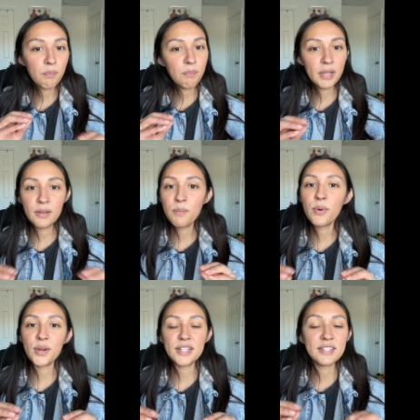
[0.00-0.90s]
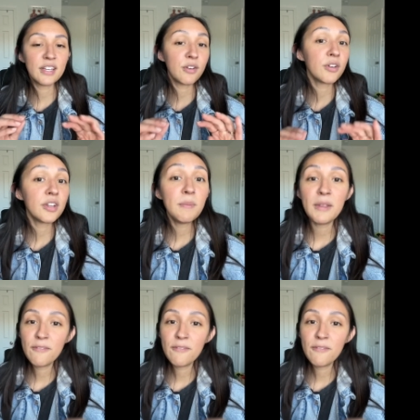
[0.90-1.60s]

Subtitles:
pinpoints that are going to be